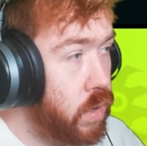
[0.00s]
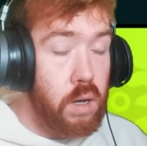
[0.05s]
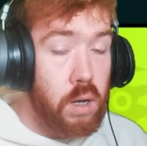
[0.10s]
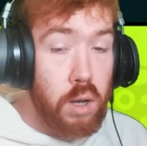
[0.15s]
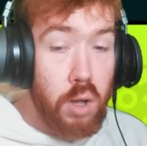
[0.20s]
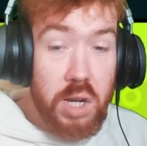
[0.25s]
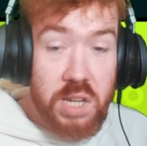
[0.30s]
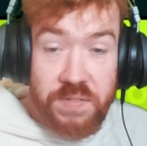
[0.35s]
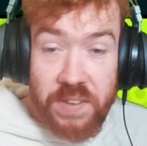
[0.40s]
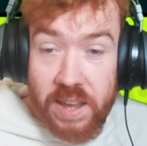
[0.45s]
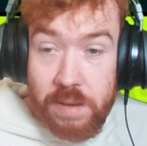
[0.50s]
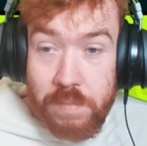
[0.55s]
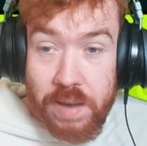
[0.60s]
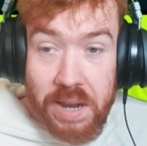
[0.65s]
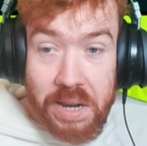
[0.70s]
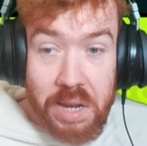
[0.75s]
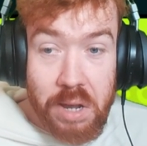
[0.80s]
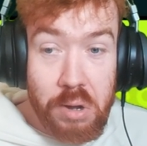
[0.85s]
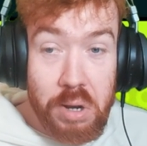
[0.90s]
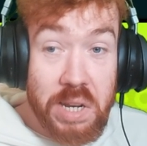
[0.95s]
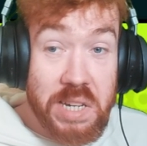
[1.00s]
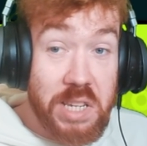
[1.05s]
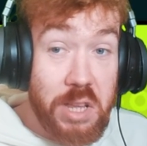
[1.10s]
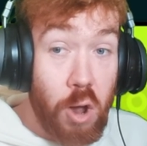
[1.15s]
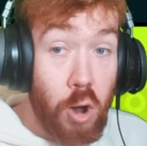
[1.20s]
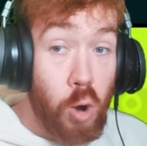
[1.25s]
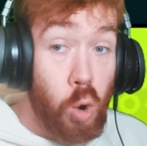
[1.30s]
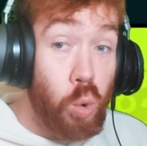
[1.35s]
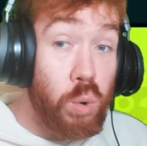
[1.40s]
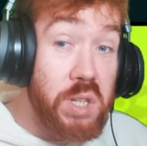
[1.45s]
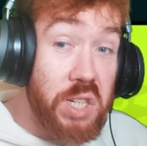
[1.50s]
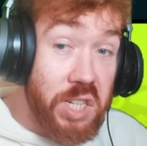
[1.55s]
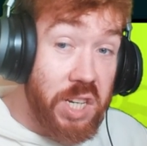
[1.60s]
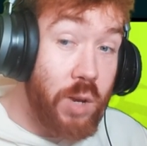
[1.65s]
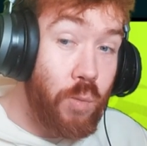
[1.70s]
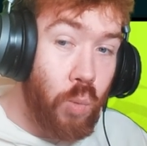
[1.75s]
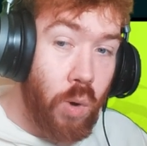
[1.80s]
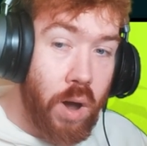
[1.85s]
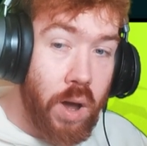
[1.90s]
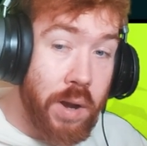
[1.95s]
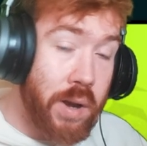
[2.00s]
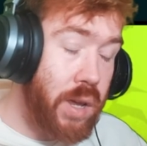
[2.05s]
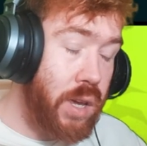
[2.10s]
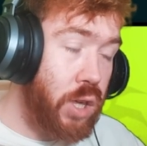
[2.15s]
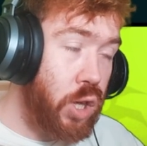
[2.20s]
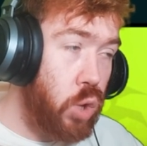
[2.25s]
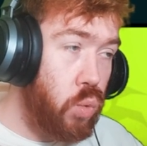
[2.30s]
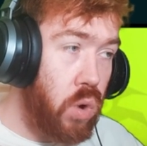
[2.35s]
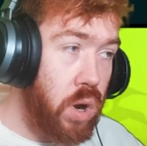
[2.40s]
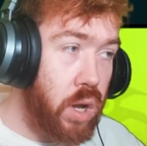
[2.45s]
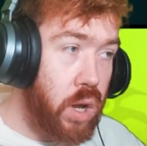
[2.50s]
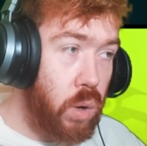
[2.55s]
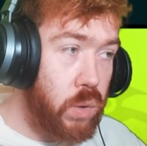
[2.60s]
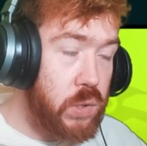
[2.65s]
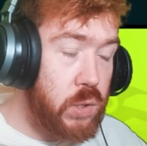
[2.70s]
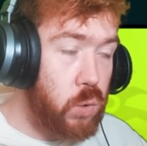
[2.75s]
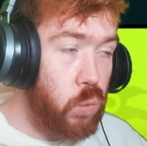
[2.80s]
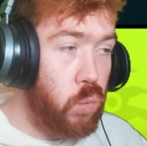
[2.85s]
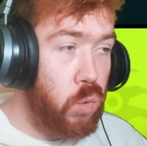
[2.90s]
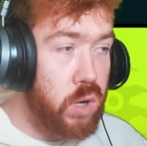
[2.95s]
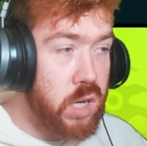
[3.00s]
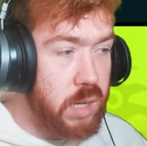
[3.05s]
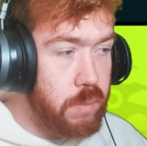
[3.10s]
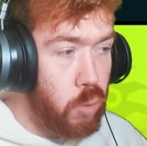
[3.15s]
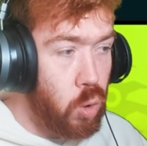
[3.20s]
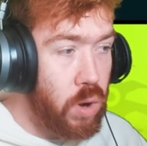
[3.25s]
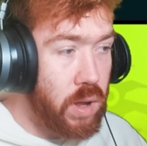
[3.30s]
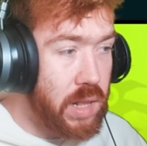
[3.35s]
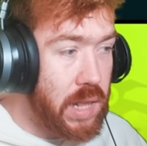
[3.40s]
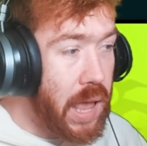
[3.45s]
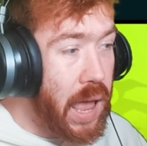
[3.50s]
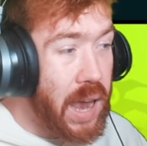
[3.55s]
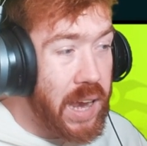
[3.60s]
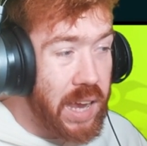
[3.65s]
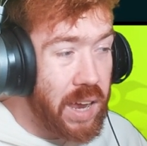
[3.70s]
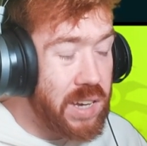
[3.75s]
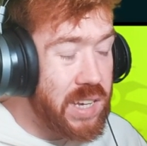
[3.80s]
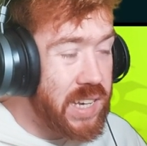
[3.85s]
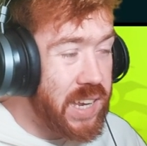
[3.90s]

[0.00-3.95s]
Lost Fate Meliodas, the OG one, you want to go towards more attack, I'd